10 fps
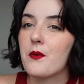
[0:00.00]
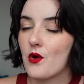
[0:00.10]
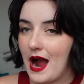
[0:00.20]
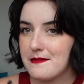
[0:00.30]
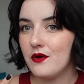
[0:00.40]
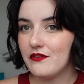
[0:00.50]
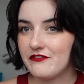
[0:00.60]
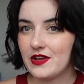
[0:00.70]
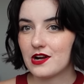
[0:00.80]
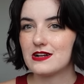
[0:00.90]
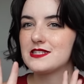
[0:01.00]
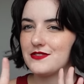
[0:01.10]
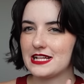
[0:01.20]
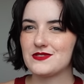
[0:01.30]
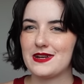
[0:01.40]
primal fear, and so
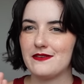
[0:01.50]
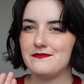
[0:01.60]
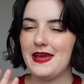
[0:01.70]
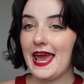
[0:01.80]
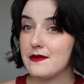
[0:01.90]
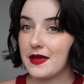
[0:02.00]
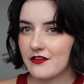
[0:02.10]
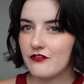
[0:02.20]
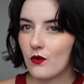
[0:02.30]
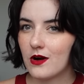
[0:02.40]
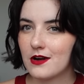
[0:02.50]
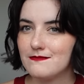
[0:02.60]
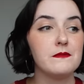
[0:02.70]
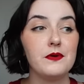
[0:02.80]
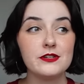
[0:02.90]
that's what I'm aiming
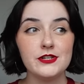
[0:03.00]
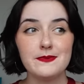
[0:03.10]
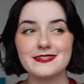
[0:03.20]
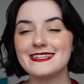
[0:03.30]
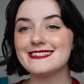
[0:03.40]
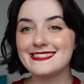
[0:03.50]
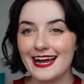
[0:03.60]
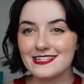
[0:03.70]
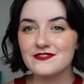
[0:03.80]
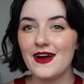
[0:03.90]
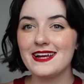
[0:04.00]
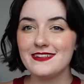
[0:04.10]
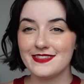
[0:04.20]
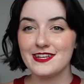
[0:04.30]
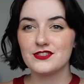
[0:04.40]
for. BookTubers that
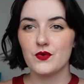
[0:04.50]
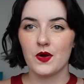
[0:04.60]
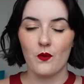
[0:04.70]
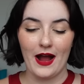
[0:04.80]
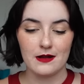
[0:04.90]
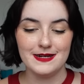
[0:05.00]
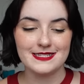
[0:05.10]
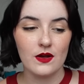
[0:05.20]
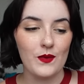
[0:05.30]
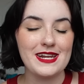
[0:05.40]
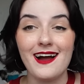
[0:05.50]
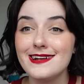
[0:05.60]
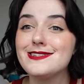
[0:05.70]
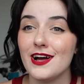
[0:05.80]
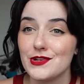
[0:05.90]
satisfied these requirements. When
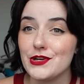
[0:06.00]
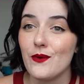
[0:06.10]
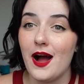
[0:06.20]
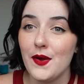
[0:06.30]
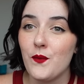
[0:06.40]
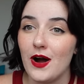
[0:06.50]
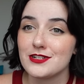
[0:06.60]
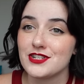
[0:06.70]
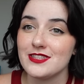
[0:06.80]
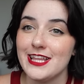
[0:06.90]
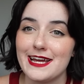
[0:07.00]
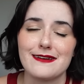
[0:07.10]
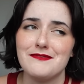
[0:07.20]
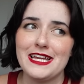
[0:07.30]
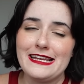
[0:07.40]
I tell you I watched,
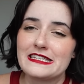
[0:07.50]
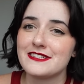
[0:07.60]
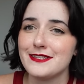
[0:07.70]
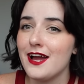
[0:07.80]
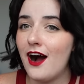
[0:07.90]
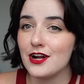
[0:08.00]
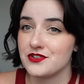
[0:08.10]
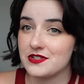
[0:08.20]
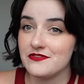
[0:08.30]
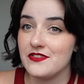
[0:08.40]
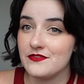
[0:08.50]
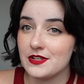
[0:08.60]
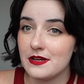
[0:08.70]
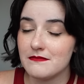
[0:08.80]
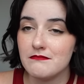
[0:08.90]
like, easily one hundred
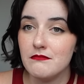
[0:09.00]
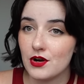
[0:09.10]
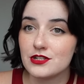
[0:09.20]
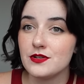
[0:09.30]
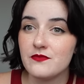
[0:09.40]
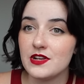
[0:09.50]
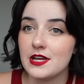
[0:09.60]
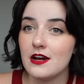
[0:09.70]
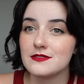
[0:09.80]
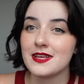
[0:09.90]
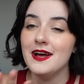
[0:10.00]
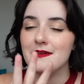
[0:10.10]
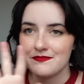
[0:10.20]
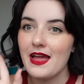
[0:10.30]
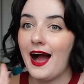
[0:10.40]
fifty BookTube videos,
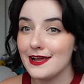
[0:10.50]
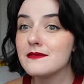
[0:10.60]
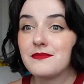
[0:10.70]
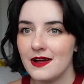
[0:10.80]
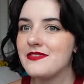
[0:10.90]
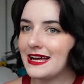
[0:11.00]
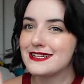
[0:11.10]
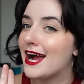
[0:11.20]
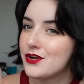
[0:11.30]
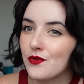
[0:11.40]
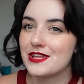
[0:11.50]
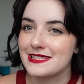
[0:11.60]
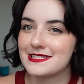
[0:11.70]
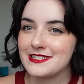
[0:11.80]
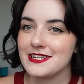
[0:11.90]
I that I don't think
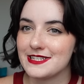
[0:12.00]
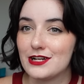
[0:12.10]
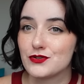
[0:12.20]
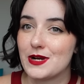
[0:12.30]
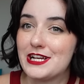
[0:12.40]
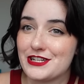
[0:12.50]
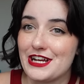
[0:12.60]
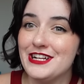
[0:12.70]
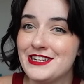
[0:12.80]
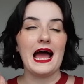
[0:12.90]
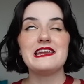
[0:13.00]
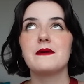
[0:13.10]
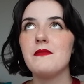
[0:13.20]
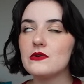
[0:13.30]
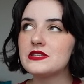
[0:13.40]
that's an exaggeration. And I
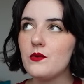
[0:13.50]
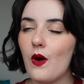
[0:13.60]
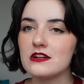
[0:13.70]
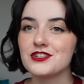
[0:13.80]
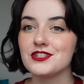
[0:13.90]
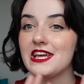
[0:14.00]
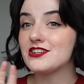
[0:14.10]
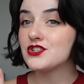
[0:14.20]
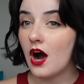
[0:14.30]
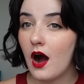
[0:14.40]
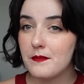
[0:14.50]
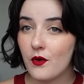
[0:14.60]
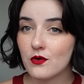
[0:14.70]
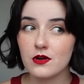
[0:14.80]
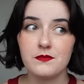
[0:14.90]
mostly watched like top
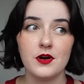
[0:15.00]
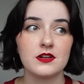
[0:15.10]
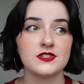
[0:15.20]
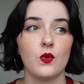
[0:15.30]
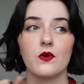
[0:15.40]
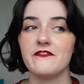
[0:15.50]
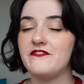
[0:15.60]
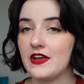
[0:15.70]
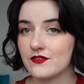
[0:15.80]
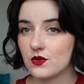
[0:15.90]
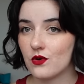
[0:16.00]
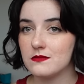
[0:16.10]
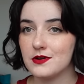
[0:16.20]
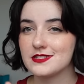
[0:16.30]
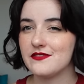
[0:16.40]
horror books or favorite
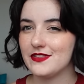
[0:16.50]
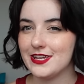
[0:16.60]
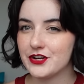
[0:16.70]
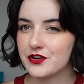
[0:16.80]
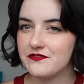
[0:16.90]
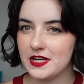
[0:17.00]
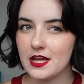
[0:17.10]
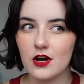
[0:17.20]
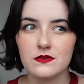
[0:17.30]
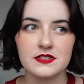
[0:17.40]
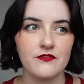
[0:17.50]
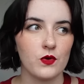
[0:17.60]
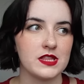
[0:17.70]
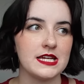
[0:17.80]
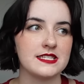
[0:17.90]
horror books of the year videos
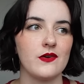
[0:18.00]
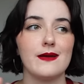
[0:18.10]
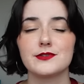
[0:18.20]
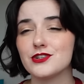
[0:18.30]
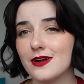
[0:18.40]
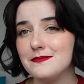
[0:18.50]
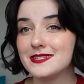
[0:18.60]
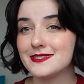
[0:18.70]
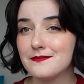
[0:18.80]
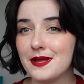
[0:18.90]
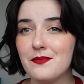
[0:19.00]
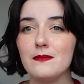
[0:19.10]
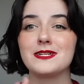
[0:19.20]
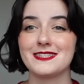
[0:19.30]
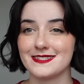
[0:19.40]
for this. So I'm sure I missed some
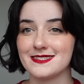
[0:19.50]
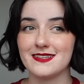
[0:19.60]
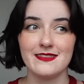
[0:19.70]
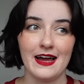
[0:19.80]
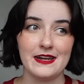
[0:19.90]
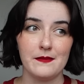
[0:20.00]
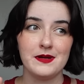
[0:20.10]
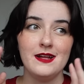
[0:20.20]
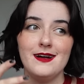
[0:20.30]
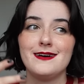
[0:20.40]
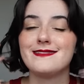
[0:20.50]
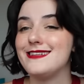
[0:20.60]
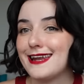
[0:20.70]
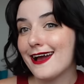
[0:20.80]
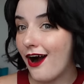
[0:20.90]
people, but this is the lineup
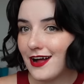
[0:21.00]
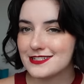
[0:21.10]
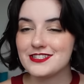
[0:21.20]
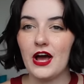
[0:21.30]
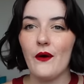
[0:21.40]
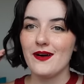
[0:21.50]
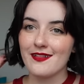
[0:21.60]
that I got. So